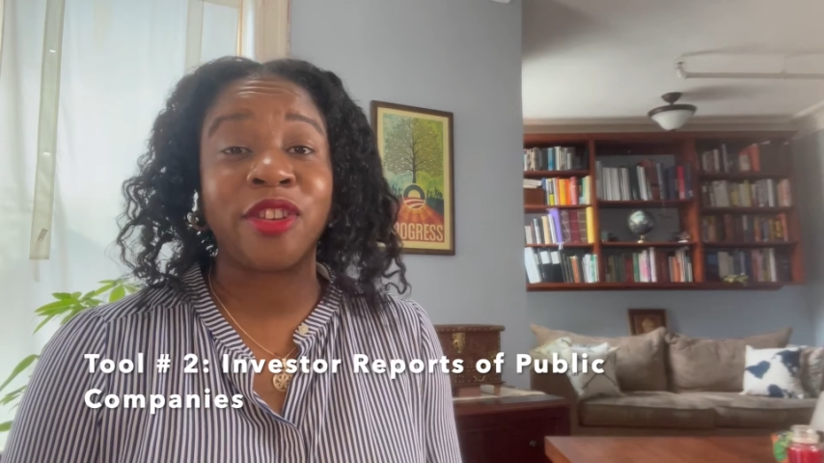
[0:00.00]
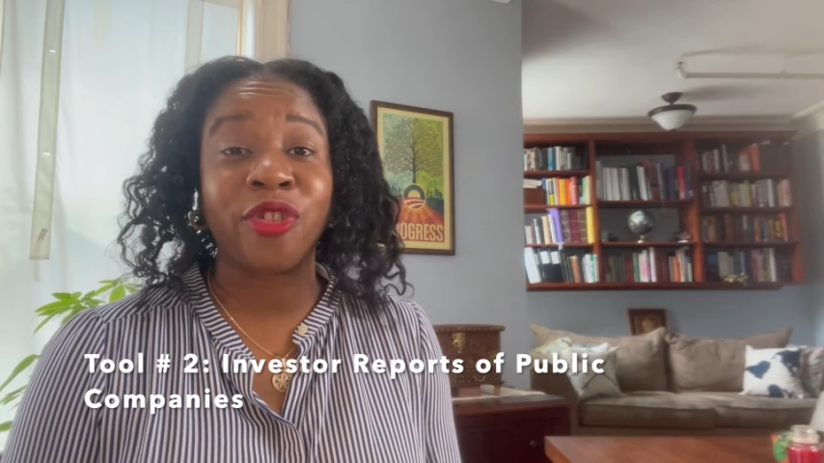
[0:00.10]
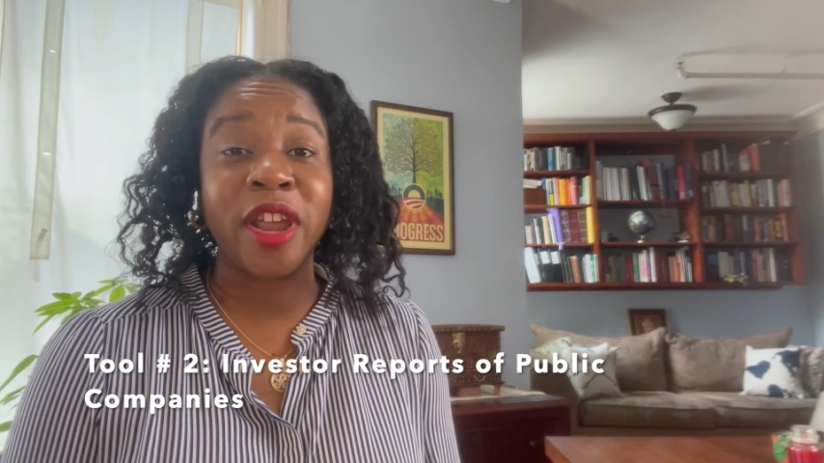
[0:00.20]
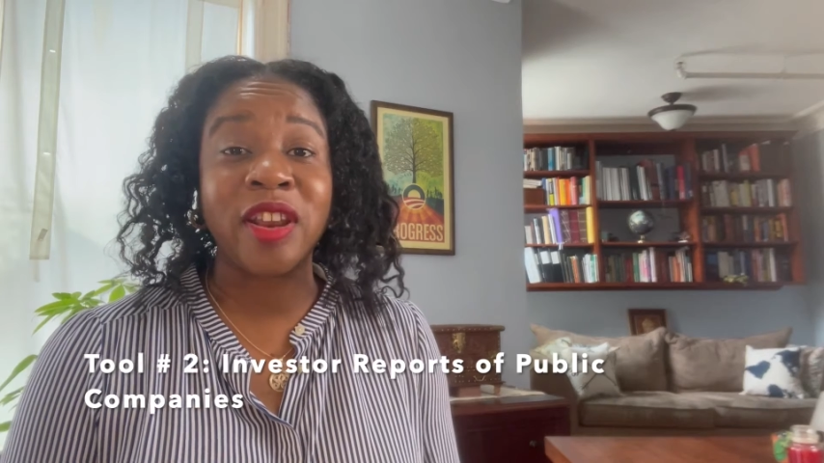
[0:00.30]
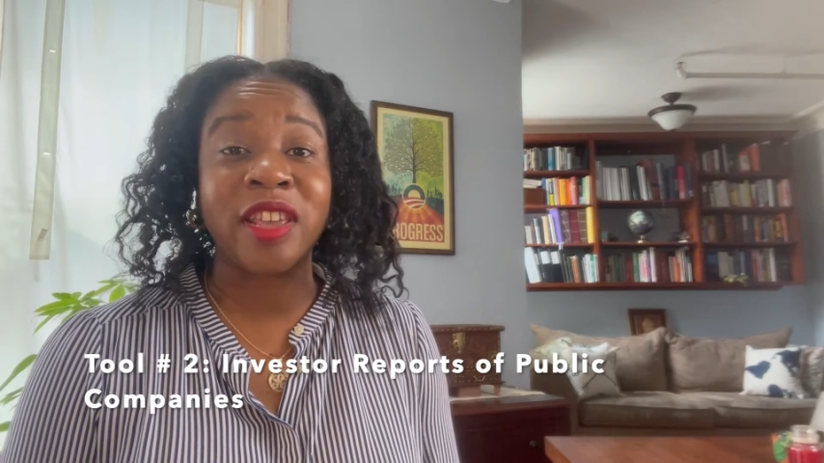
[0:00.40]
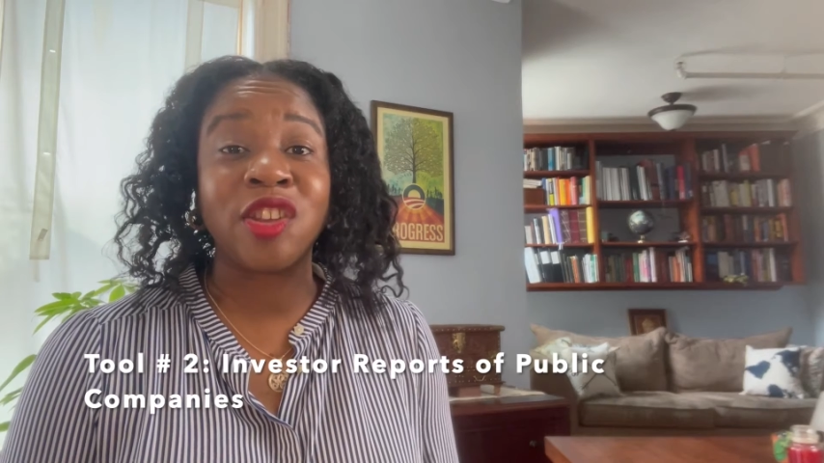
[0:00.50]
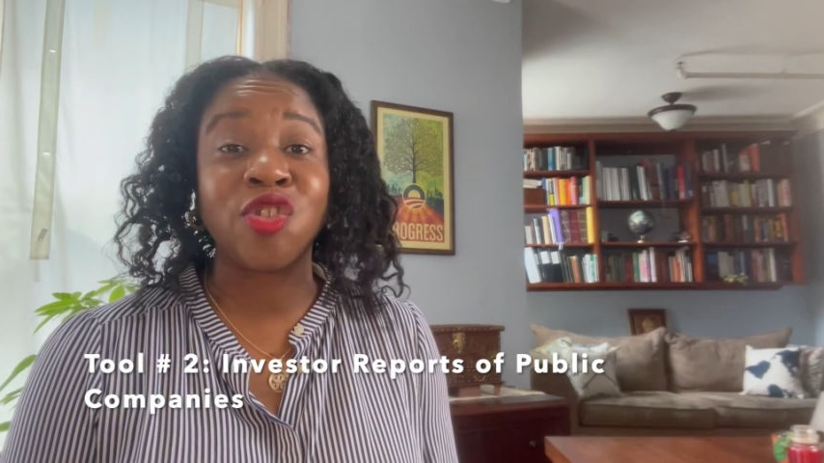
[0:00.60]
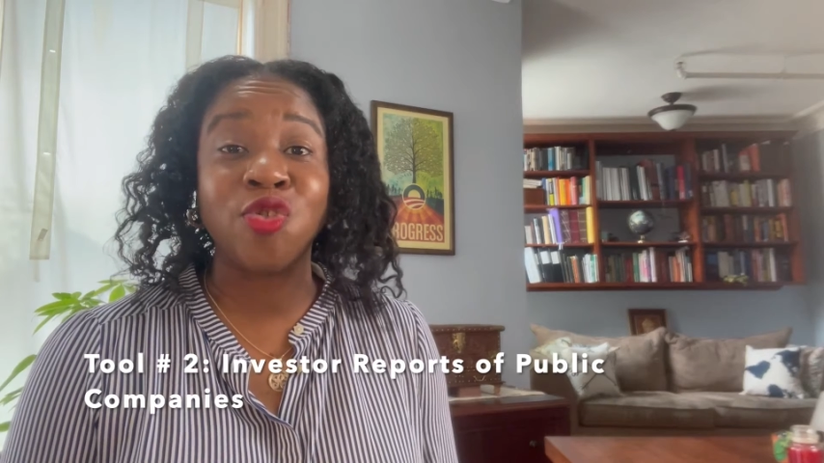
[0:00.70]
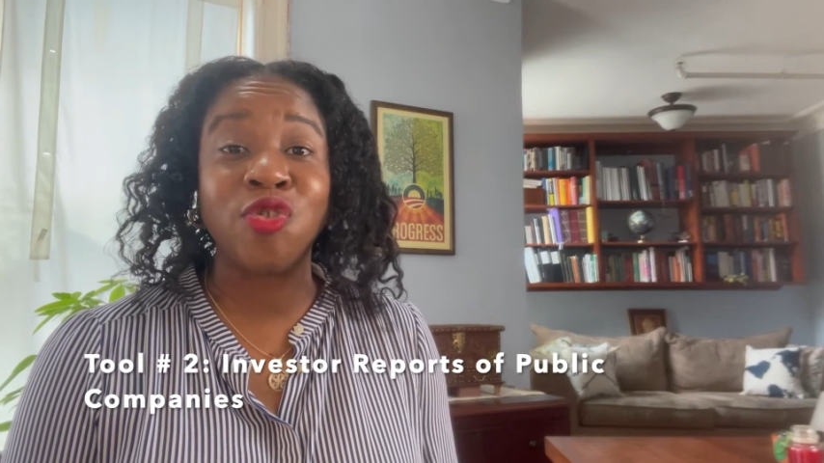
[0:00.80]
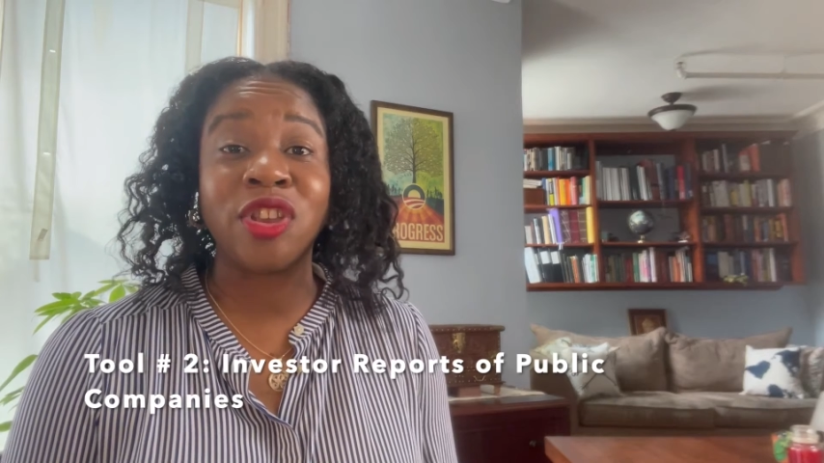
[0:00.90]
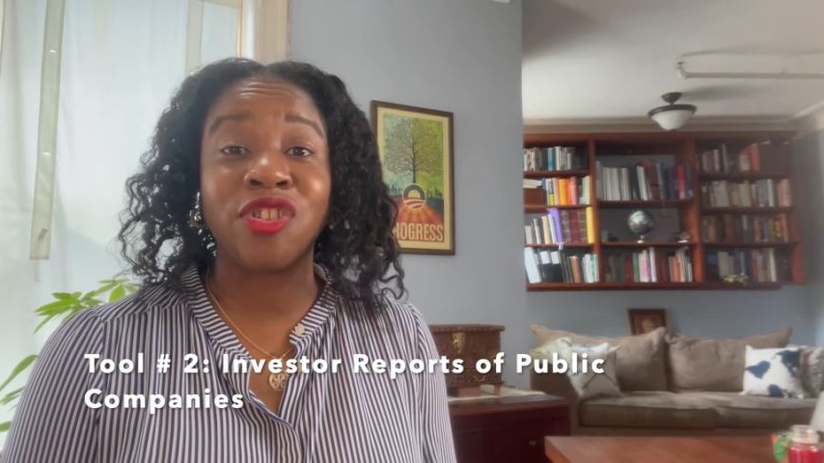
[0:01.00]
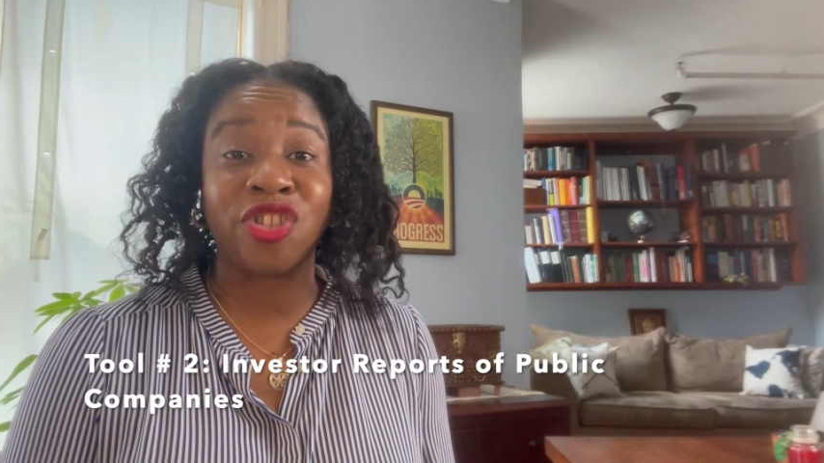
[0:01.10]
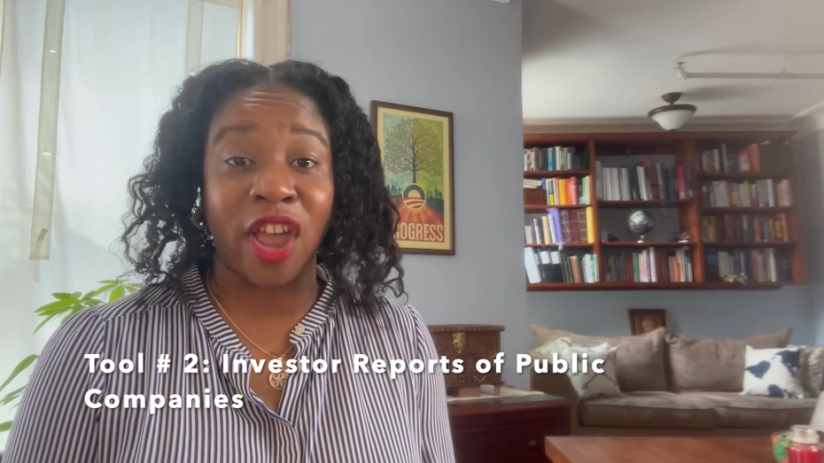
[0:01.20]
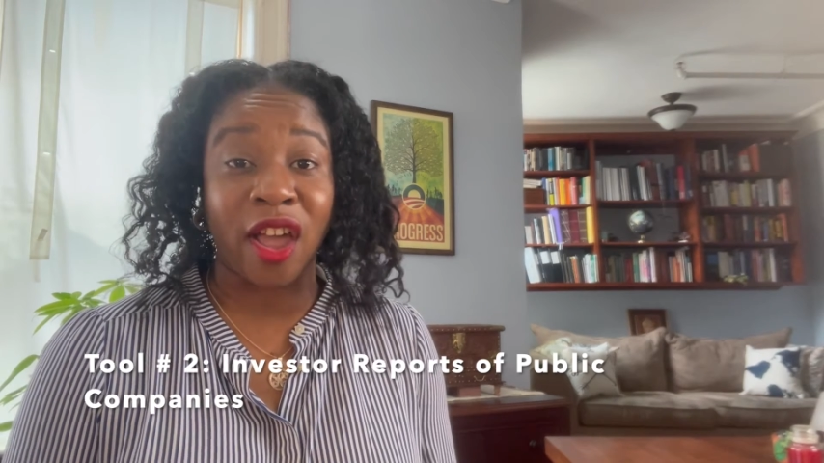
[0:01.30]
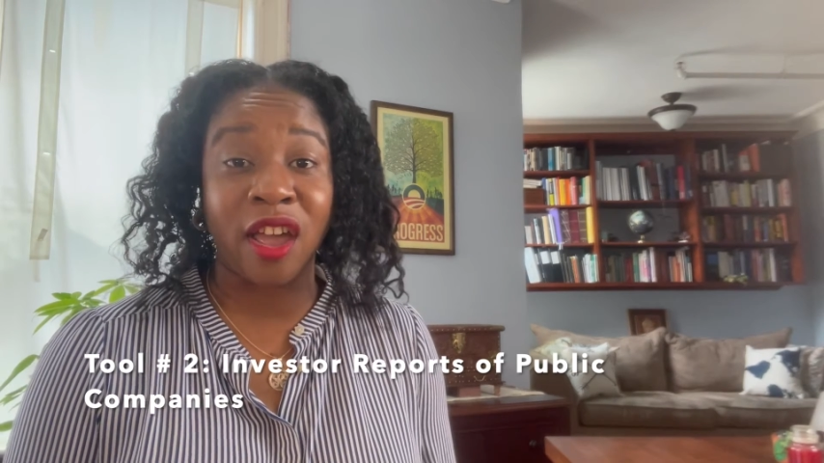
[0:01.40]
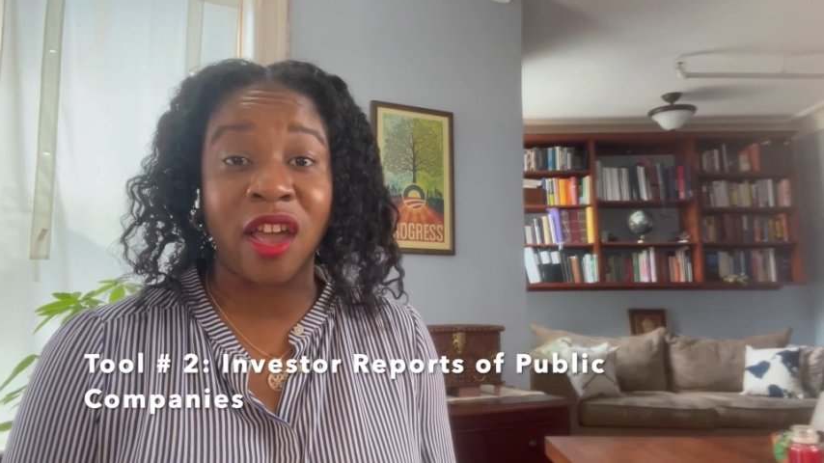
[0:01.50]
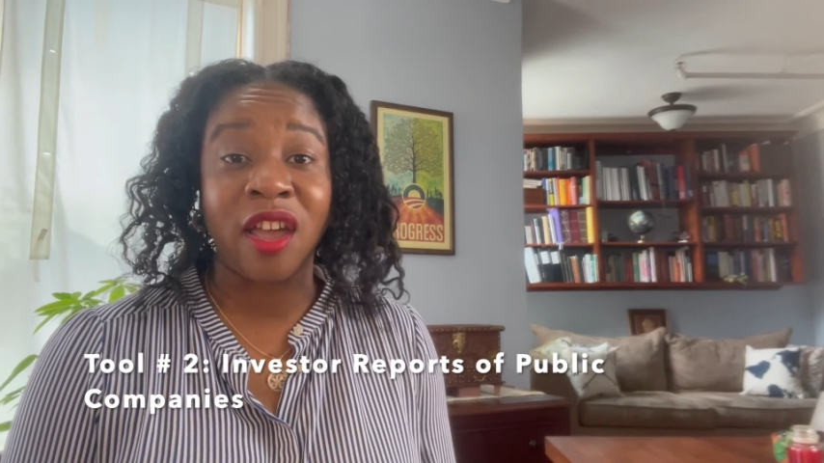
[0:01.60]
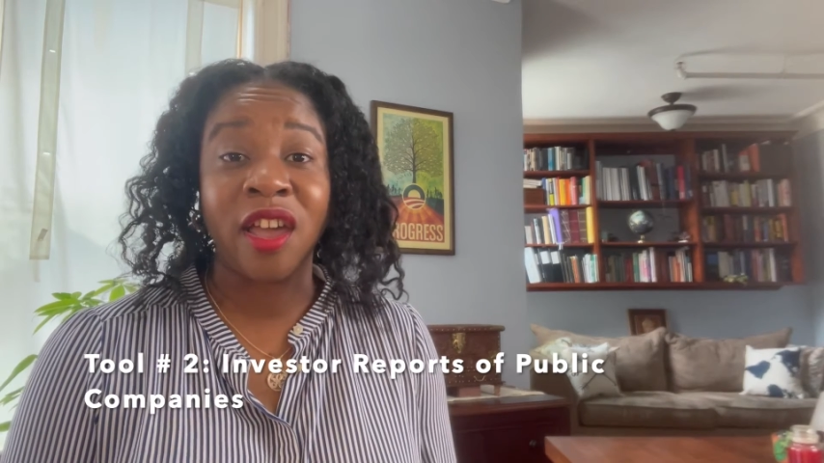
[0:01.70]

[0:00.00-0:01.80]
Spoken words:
traded, you can check